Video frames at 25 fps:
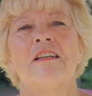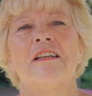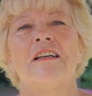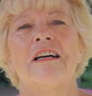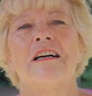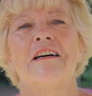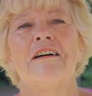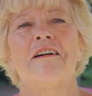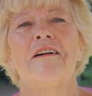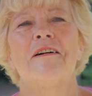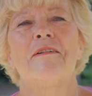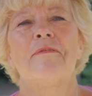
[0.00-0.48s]

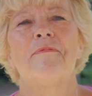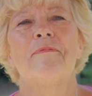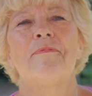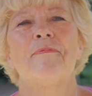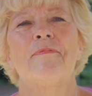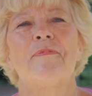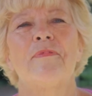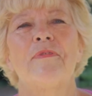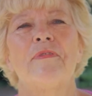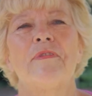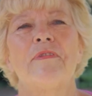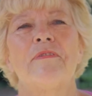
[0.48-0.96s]

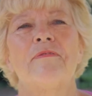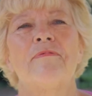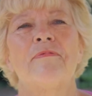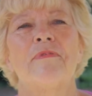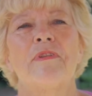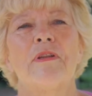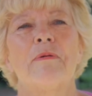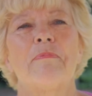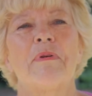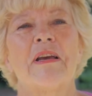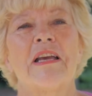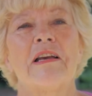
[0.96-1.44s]

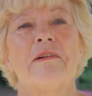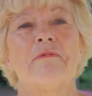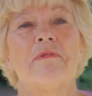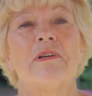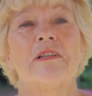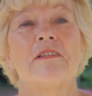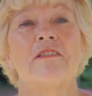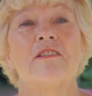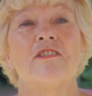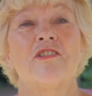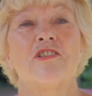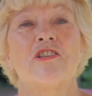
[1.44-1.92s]
The bigger
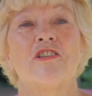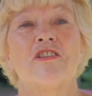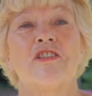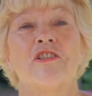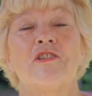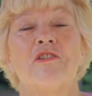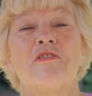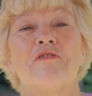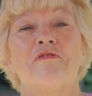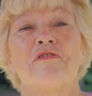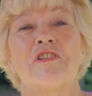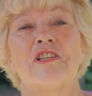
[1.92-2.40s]
one's
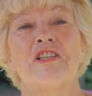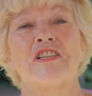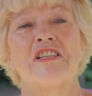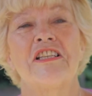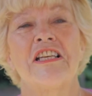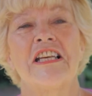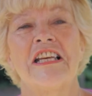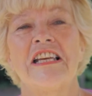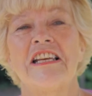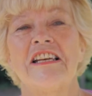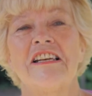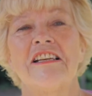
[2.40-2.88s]
just off to
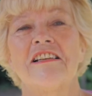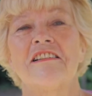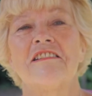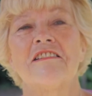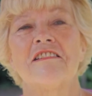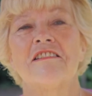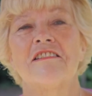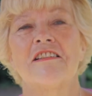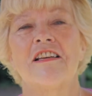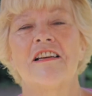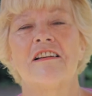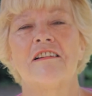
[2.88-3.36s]

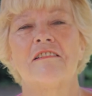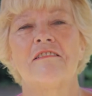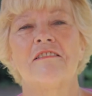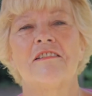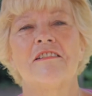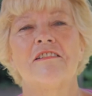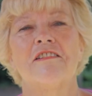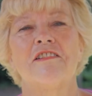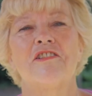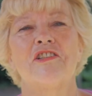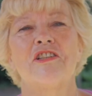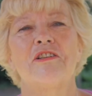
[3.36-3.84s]
seniors, so
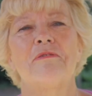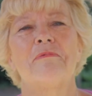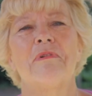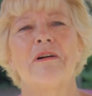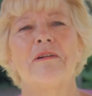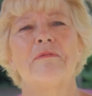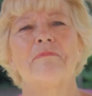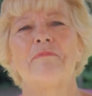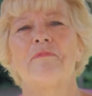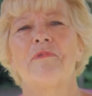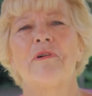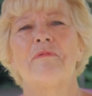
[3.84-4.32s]
she
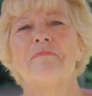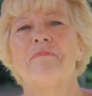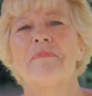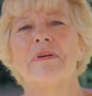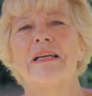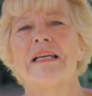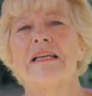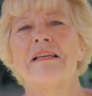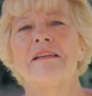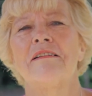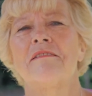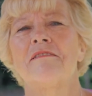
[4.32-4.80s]
won't want
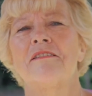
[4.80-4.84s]
me